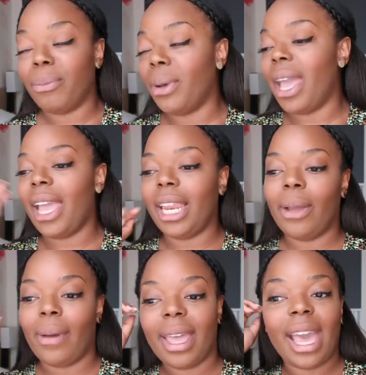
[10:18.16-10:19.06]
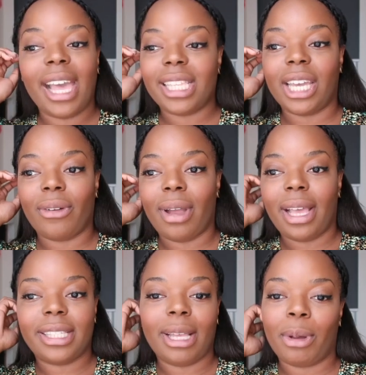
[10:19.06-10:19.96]
But anyway, I
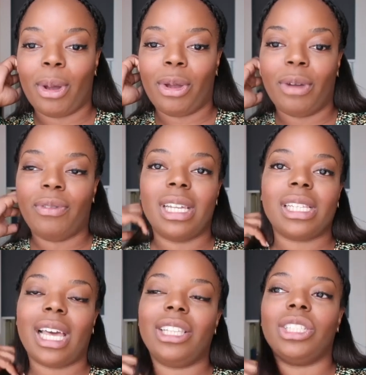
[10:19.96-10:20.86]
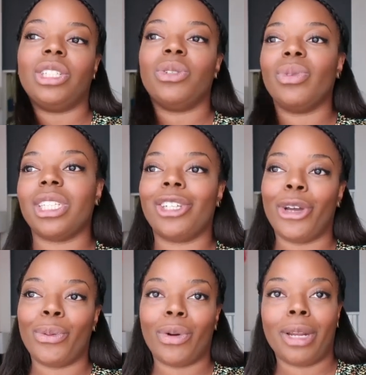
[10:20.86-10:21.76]
digress. I'm going off on a tangent, which I
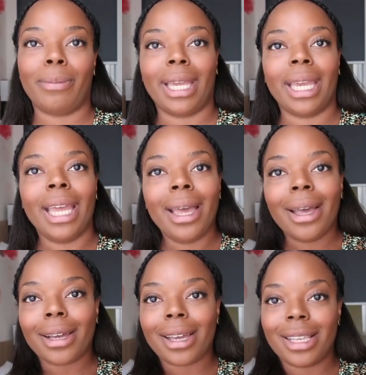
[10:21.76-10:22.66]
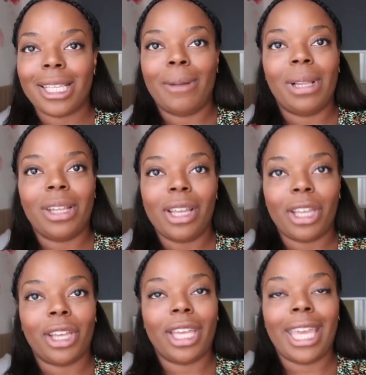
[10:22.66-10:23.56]
don't want to be, because I'll be
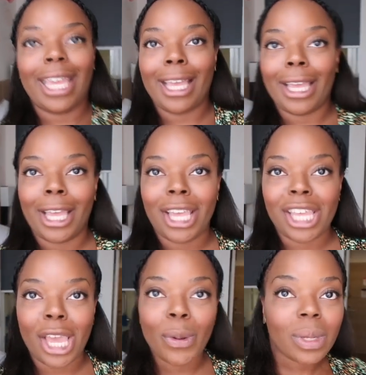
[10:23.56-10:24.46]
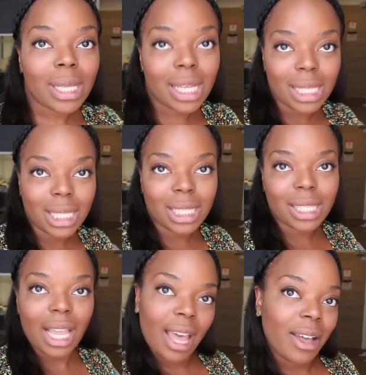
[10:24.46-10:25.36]
looking cute and
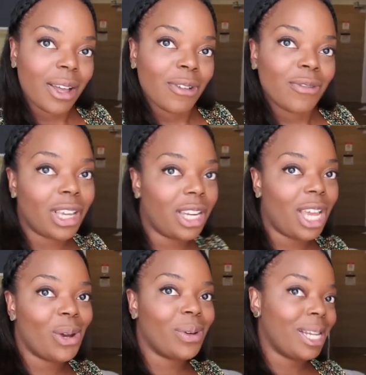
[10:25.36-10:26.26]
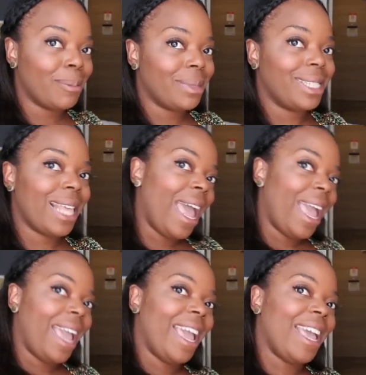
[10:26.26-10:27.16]
stuff, you know what I'm
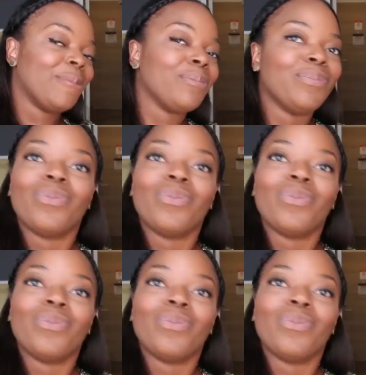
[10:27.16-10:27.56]
saying?